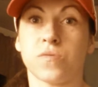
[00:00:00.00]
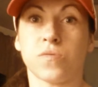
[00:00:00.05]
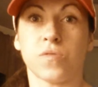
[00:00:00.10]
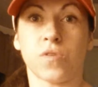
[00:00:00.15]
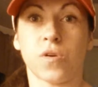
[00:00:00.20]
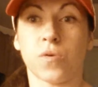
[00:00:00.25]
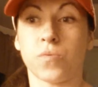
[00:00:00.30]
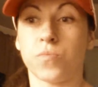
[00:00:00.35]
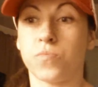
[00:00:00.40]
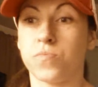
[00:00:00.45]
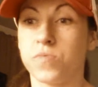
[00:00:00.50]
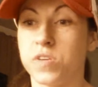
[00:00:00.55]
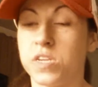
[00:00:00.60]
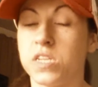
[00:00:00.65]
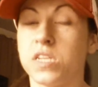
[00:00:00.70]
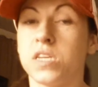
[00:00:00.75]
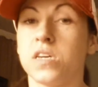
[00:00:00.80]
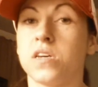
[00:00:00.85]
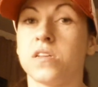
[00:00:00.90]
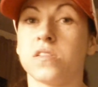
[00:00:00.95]
you know,
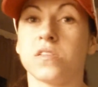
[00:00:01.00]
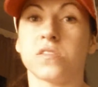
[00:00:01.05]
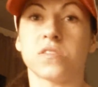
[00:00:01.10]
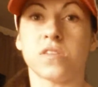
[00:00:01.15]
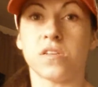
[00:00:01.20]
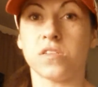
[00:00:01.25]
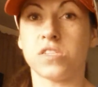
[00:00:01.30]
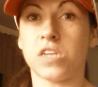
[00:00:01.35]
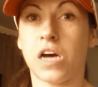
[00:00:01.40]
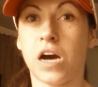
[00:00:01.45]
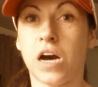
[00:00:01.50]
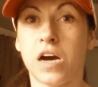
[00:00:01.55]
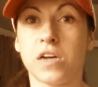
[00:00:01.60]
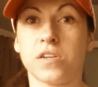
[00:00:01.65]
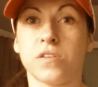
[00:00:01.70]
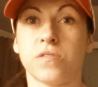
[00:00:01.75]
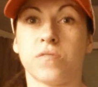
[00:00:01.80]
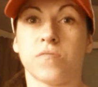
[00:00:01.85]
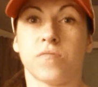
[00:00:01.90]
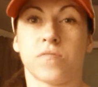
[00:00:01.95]
reading, listening to
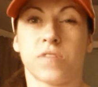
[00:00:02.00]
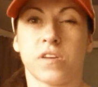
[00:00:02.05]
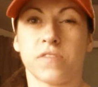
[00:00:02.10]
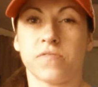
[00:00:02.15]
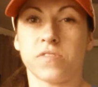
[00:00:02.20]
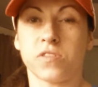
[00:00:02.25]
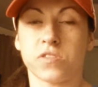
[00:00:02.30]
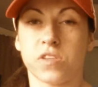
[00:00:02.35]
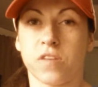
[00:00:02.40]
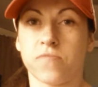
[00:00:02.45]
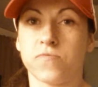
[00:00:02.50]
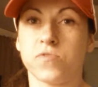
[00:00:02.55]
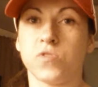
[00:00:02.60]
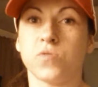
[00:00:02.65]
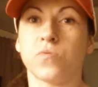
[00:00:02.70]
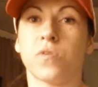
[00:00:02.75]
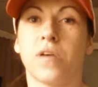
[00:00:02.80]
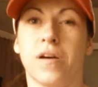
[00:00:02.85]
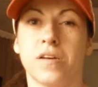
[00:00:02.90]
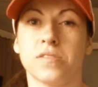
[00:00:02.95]
audio, giving yourself
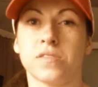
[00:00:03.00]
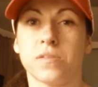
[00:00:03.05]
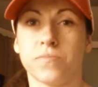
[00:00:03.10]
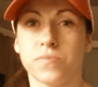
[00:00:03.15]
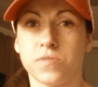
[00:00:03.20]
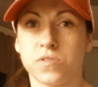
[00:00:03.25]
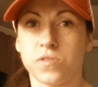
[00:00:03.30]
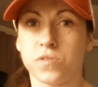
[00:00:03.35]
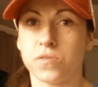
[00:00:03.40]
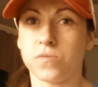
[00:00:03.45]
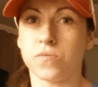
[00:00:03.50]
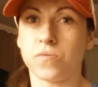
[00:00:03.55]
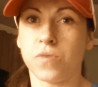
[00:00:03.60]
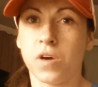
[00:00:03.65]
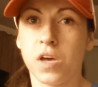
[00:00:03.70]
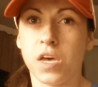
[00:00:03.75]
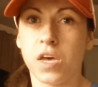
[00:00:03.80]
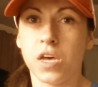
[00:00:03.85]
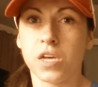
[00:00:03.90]
new concepts to